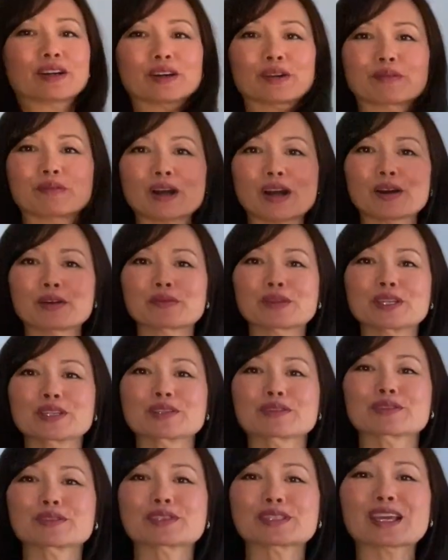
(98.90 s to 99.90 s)
while we
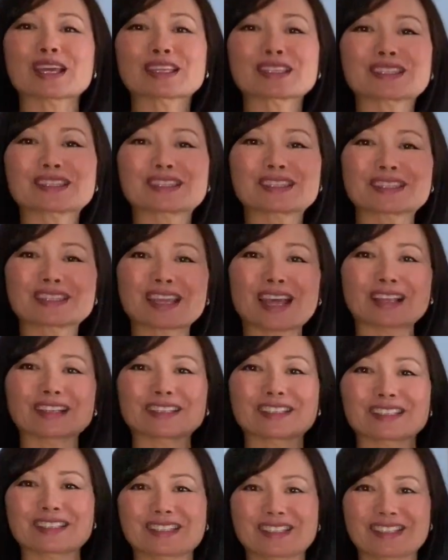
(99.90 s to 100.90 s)
use
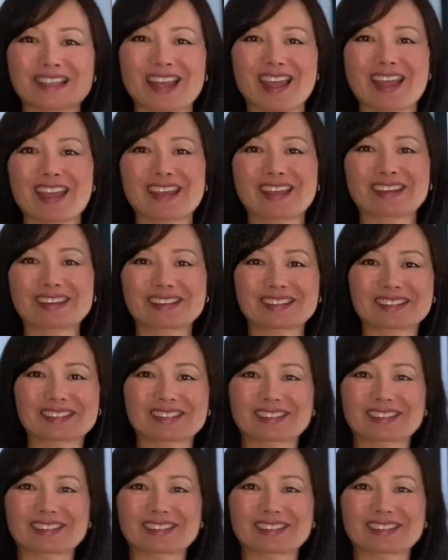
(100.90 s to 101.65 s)
Skelly today.